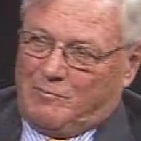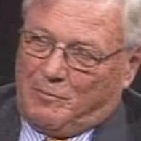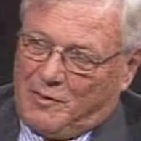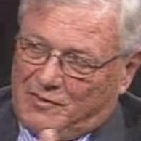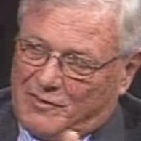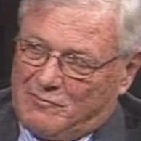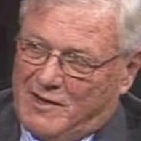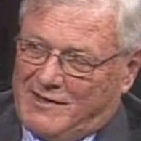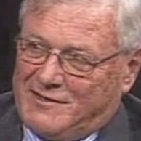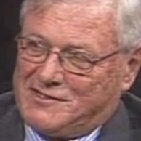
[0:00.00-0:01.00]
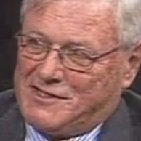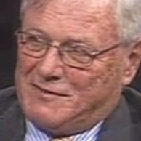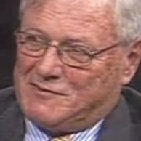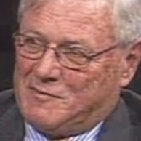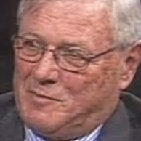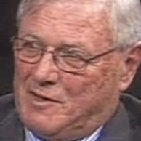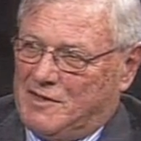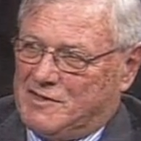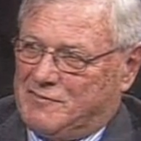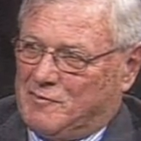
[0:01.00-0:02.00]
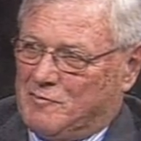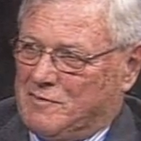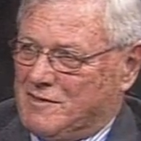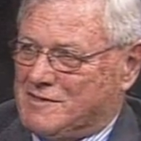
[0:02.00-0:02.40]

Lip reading: put the right incentives in place for real